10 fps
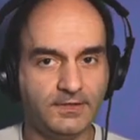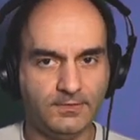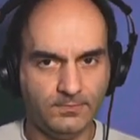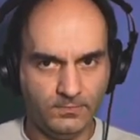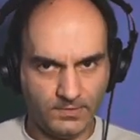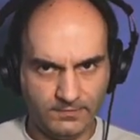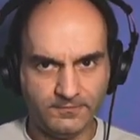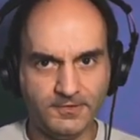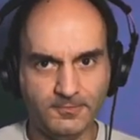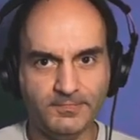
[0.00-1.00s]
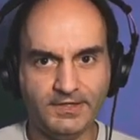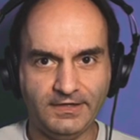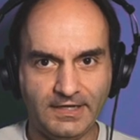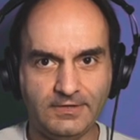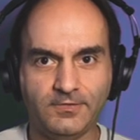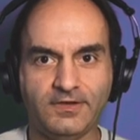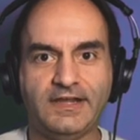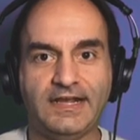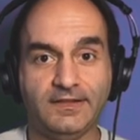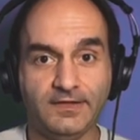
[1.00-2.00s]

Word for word: the one film that Ed Norton had in